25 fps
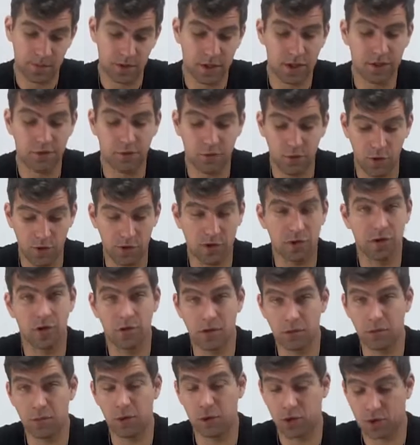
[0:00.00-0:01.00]
the voice
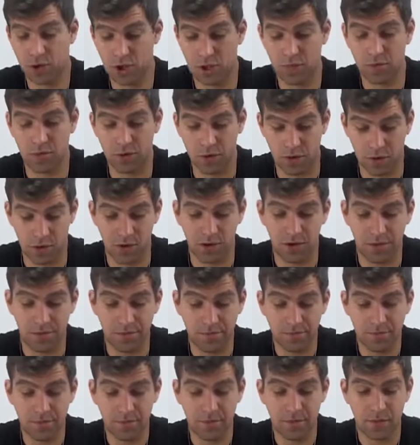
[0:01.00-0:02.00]
over blockchain protocol.
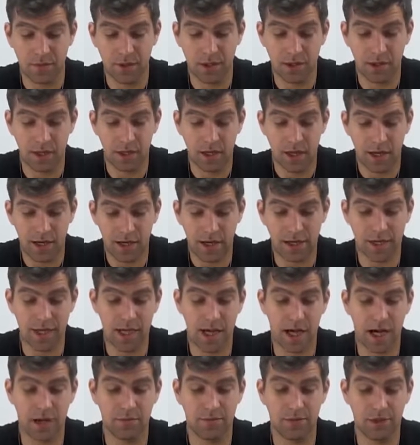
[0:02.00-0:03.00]
I
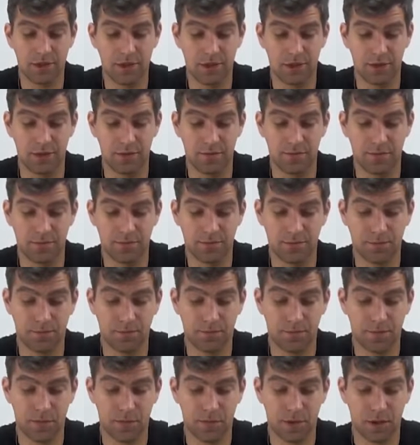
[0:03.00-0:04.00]
update it.
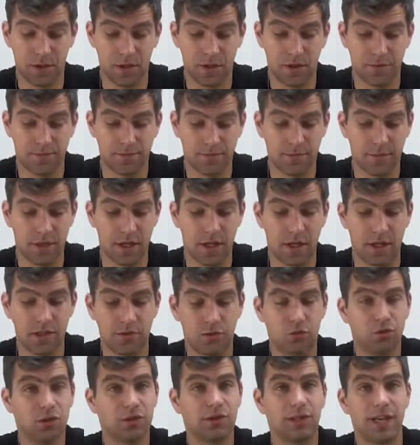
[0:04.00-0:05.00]

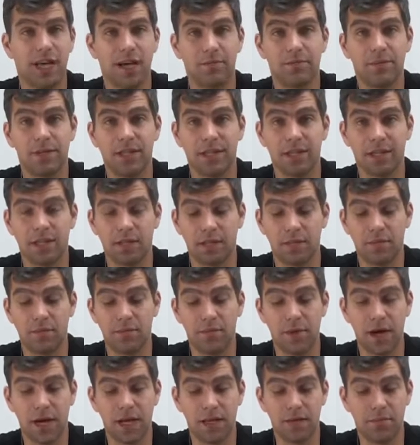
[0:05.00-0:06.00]
As soon as I update
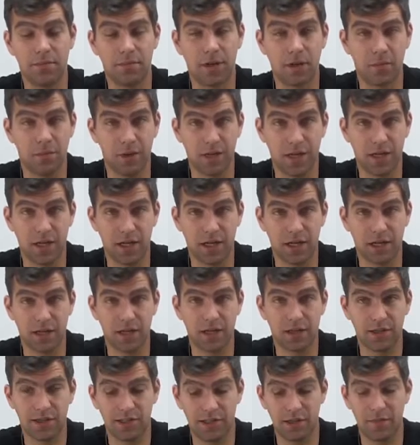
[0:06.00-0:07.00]
my public card,
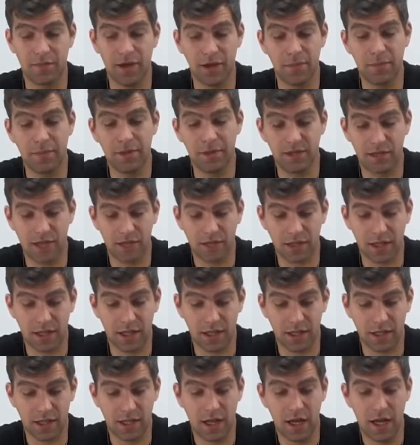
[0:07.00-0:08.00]
this is my business
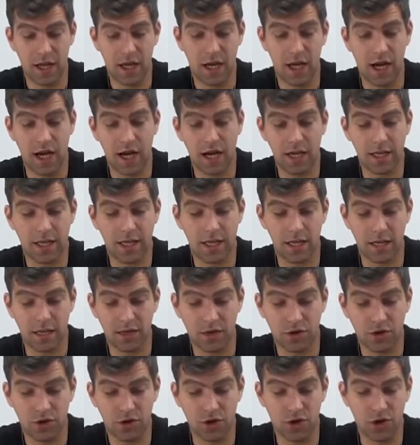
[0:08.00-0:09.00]
card, I
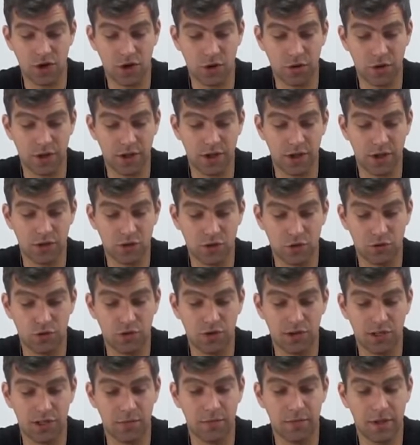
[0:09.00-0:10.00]
can show it
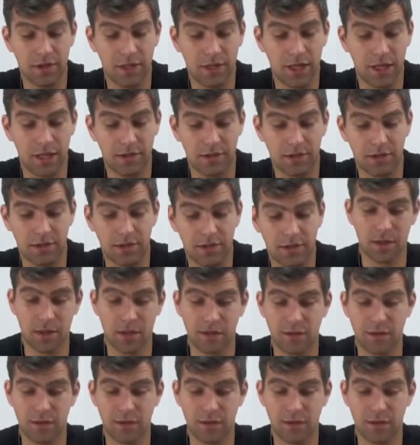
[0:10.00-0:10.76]
to somebody else.